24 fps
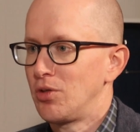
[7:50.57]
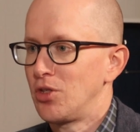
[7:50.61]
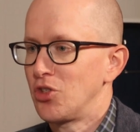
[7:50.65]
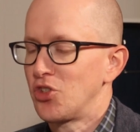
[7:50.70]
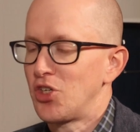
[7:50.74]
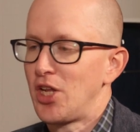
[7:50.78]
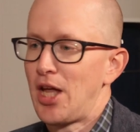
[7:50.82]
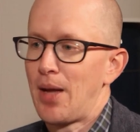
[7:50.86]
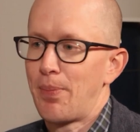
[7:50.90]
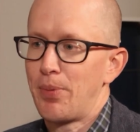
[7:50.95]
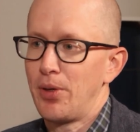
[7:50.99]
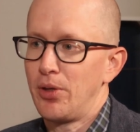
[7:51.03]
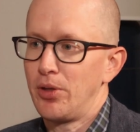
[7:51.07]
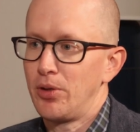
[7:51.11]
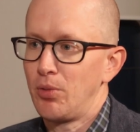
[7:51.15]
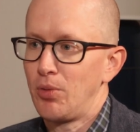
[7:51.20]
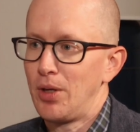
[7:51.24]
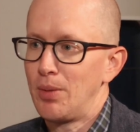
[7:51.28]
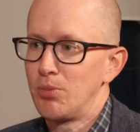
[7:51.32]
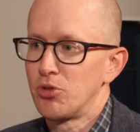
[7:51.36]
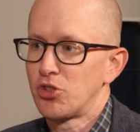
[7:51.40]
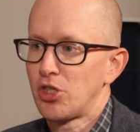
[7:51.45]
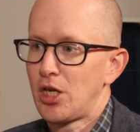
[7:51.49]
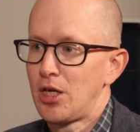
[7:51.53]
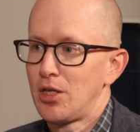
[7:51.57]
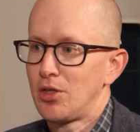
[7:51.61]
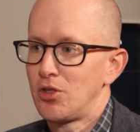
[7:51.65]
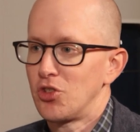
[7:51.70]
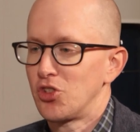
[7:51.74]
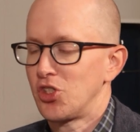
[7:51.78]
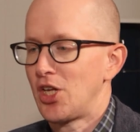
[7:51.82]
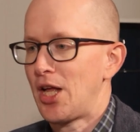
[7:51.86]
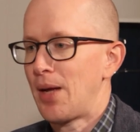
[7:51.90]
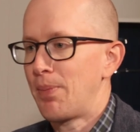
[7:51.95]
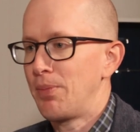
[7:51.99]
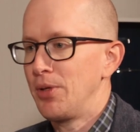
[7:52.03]
Does it happen on the website?
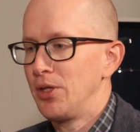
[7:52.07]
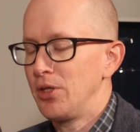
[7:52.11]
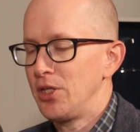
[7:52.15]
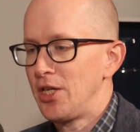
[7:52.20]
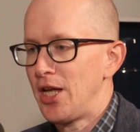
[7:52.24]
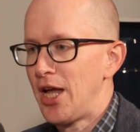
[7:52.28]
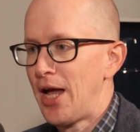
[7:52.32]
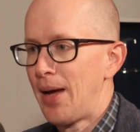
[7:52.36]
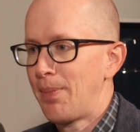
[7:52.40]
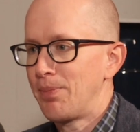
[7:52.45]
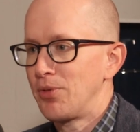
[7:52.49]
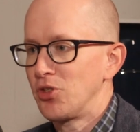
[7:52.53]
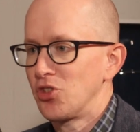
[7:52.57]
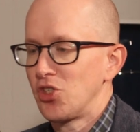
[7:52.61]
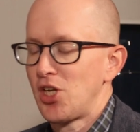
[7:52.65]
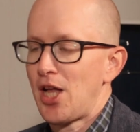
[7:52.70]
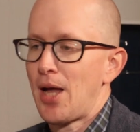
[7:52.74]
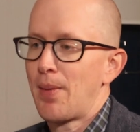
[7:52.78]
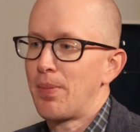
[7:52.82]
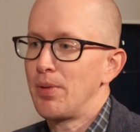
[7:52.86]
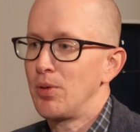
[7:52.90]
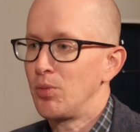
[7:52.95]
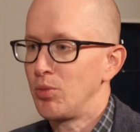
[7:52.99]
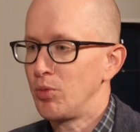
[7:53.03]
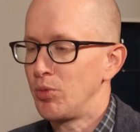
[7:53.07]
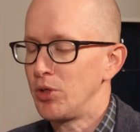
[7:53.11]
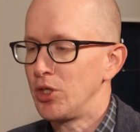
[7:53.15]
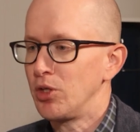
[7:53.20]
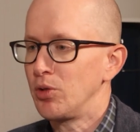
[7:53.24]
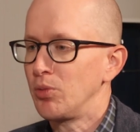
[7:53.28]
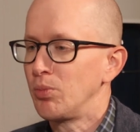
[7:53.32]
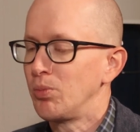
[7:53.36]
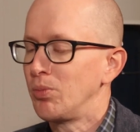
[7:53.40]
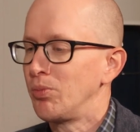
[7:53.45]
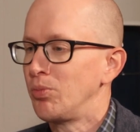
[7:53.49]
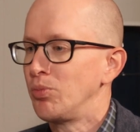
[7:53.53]
Does it happen in the app? Does it happen when
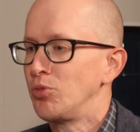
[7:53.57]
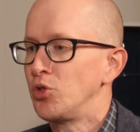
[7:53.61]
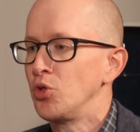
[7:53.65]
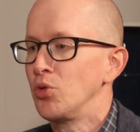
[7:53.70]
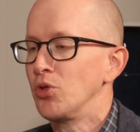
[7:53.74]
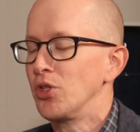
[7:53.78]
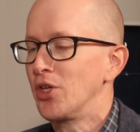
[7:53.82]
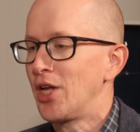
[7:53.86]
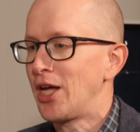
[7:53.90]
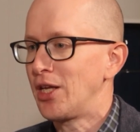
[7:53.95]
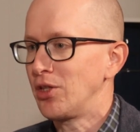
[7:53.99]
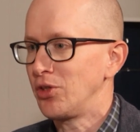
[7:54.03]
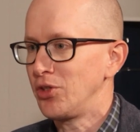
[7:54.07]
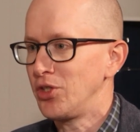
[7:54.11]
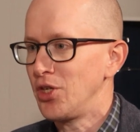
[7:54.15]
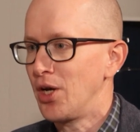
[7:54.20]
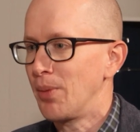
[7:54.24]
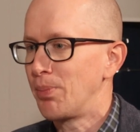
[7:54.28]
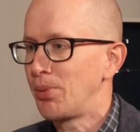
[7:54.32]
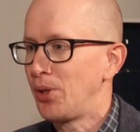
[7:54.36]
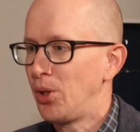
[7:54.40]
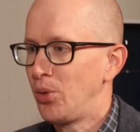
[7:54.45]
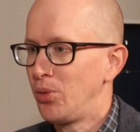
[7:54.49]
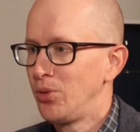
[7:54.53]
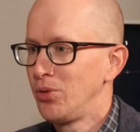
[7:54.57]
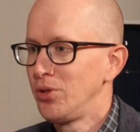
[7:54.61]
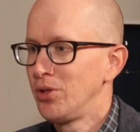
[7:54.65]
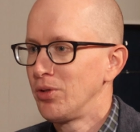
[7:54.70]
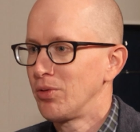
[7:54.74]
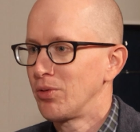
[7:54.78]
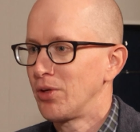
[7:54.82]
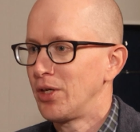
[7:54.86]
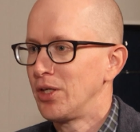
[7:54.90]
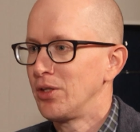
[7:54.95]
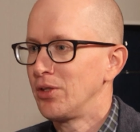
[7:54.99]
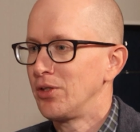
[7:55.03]
we do the nightly upload,
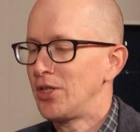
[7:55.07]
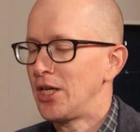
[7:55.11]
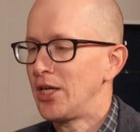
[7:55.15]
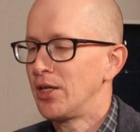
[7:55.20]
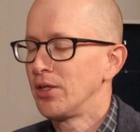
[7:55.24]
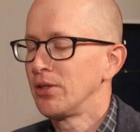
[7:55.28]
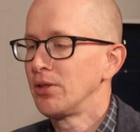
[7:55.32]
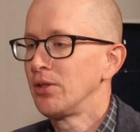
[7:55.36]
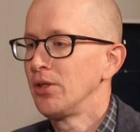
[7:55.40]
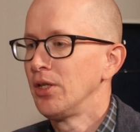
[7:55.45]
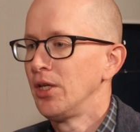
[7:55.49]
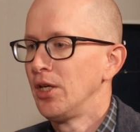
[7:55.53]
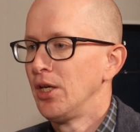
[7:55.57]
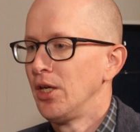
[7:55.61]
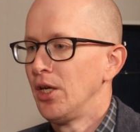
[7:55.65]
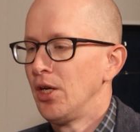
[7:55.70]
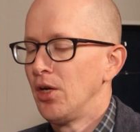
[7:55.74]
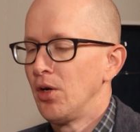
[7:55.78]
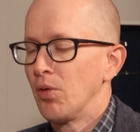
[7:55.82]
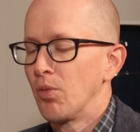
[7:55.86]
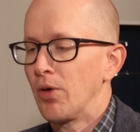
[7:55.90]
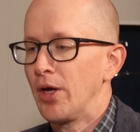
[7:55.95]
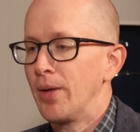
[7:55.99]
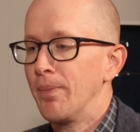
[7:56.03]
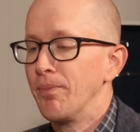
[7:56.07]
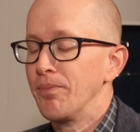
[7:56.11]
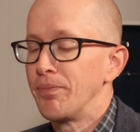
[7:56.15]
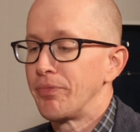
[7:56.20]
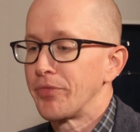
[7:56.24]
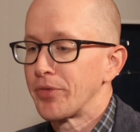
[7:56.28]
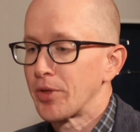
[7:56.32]
right? Data, right?